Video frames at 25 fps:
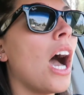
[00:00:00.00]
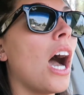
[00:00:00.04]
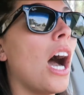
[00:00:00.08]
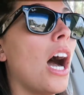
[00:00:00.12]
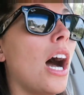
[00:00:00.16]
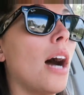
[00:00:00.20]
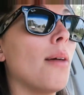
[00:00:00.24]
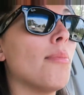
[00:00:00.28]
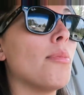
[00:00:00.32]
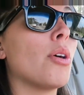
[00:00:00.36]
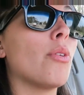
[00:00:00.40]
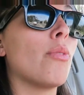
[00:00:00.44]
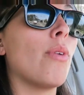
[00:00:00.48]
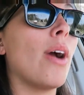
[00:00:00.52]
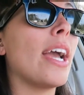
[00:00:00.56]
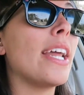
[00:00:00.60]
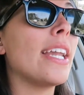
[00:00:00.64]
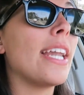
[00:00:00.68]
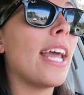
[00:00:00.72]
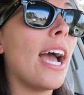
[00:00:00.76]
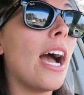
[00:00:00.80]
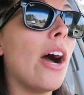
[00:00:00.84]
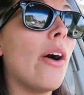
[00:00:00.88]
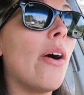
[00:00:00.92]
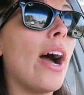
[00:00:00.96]
Um,
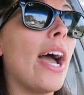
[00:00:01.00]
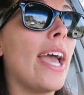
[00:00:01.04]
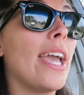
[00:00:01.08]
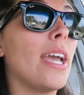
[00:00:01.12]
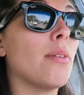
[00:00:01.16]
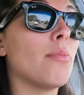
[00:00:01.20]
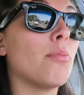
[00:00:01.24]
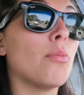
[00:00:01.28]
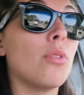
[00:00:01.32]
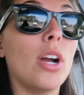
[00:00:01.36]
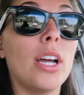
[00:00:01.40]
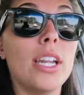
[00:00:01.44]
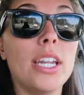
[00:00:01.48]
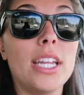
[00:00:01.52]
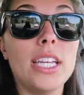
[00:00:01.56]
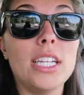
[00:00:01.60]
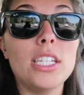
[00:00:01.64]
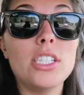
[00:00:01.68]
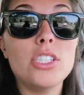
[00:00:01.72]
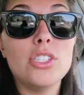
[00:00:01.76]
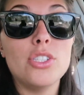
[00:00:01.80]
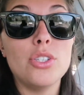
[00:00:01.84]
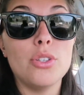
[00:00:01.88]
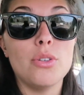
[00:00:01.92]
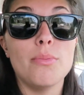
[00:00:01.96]
right now I am
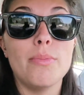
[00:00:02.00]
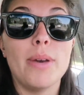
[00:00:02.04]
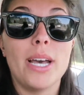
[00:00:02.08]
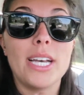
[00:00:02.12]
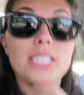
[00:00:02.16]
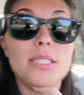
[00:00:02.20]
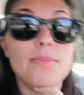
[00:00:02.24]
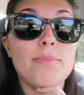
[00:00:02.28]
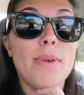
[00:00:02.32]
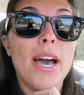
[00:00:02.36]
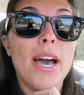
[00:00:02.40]
running to Best